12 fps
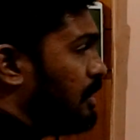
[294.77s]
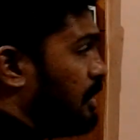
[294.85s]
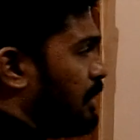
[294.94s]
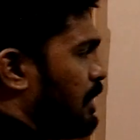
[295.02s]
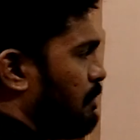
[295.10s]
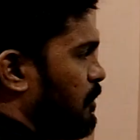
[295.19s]

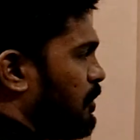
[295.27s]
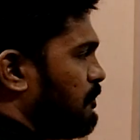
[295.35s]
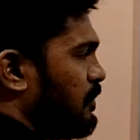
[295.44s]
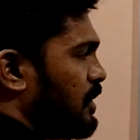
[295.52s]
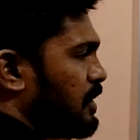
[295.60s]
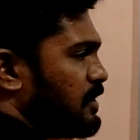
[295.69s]
Number of
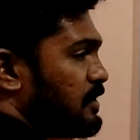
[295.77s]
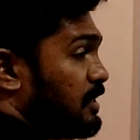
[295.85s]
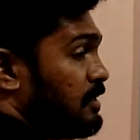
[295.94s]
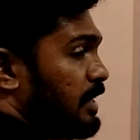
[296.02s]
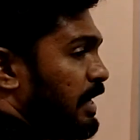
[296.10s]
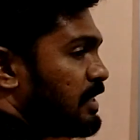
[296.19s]
workers
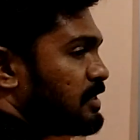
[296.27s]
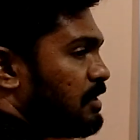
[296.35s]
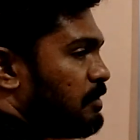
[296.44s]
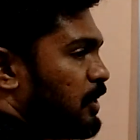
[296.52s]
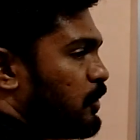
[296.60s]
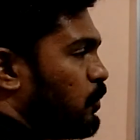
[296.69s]
in case
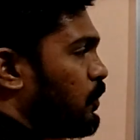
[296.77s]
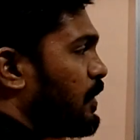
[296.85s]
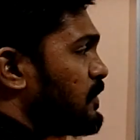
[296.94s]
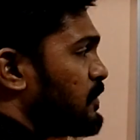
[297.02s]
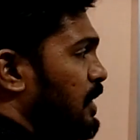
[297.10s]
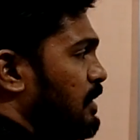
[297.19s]
number 2
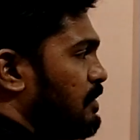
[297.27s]
is